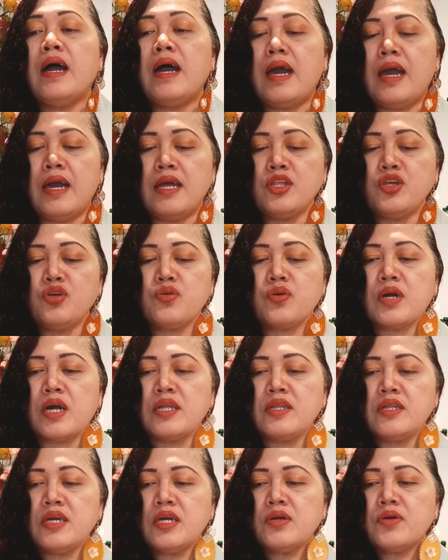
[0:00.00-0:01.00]
and you
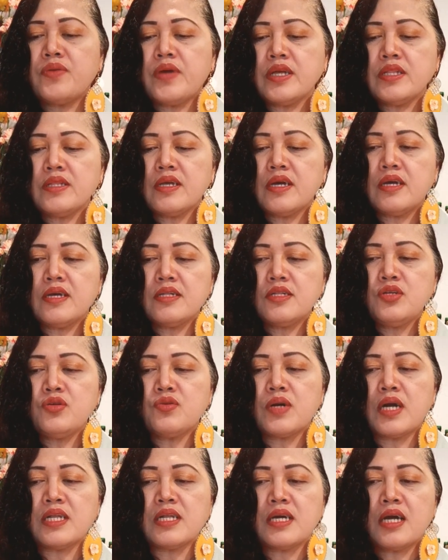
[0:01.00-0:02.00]
can decorate it. You
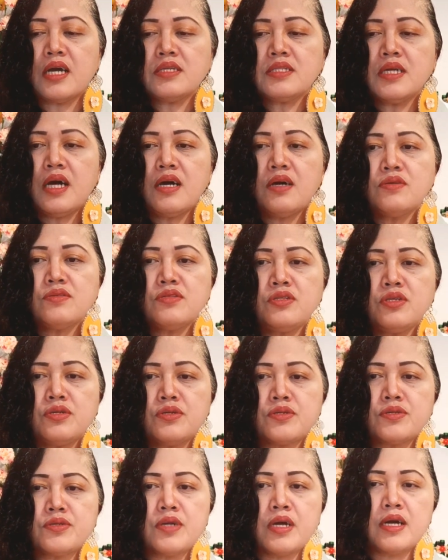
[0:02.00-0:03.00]
can cut out
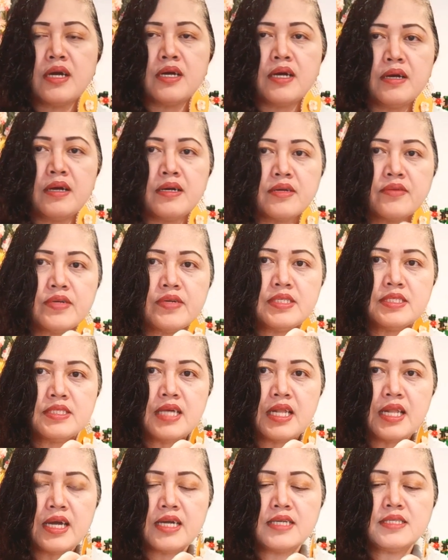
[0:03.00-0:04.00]
your
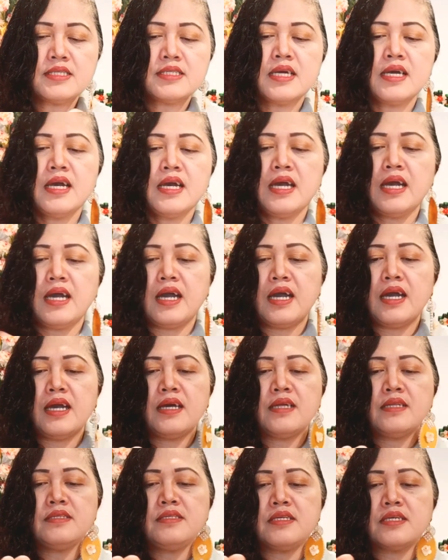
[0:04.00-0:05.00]
crystallize
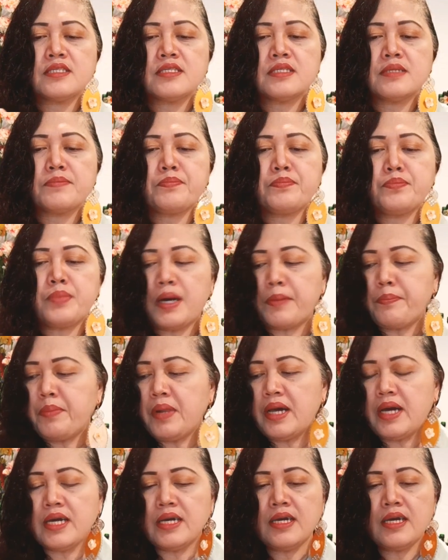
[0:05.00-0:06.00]
and just
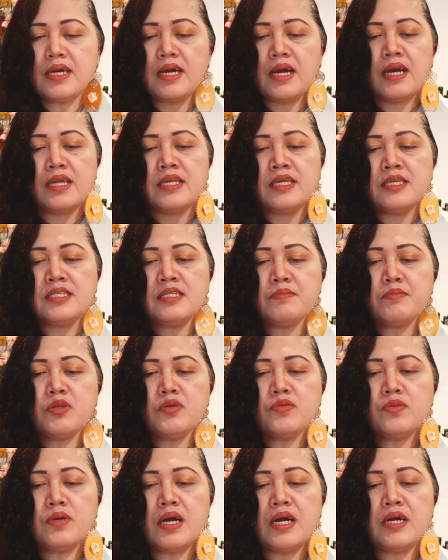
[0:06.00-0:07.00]
apply adhesive
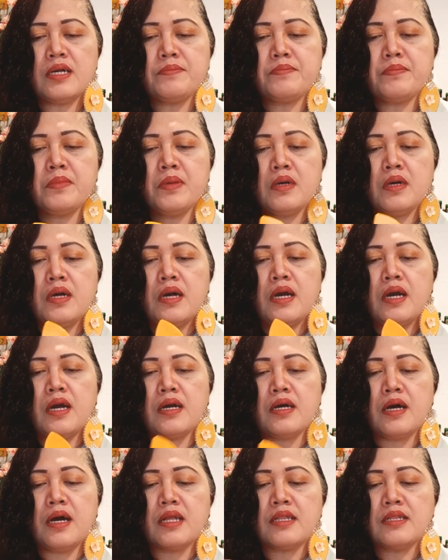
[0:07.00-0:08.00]
glue and
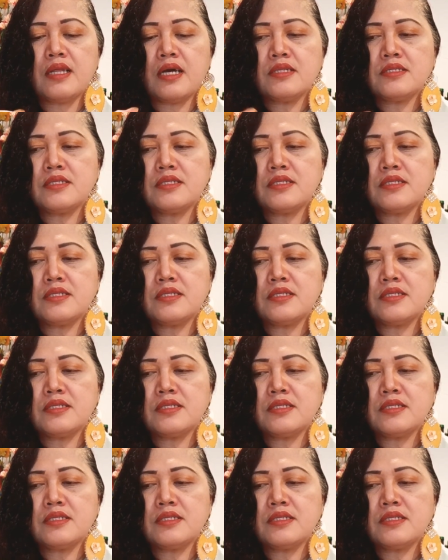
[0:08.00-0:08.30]
attach